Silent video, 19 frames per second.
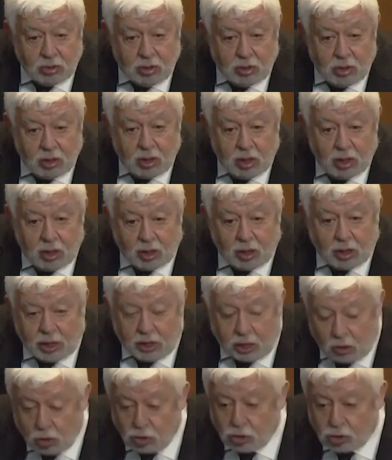This one
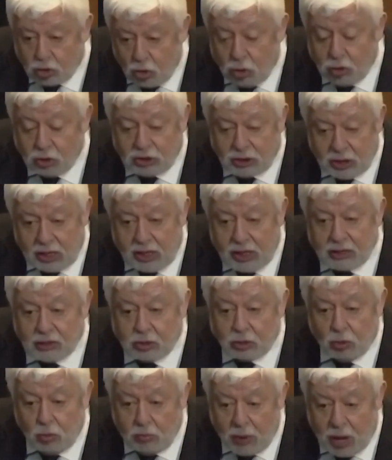time, he made a
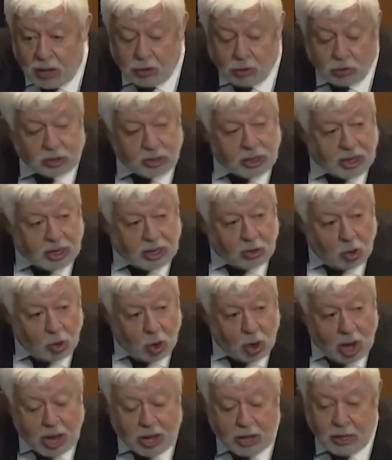presentation of what he
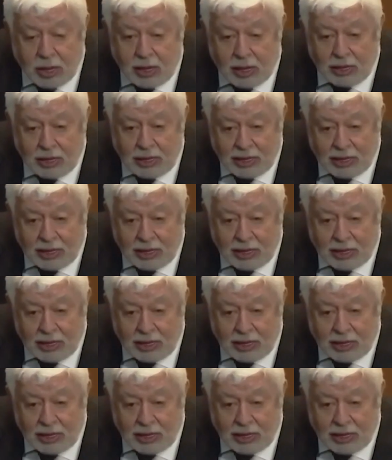claimed was the